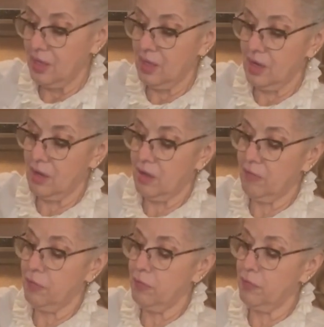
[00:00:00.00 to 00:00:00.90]
Get it
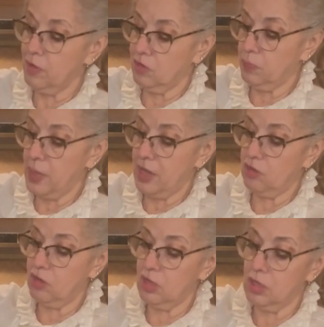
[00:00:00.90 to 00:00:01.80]
off with the
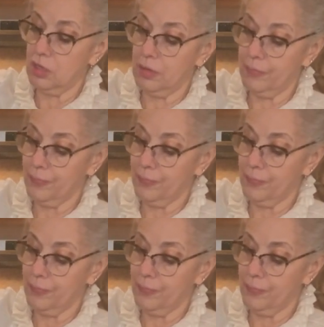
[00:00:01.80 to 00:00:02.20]
spatula.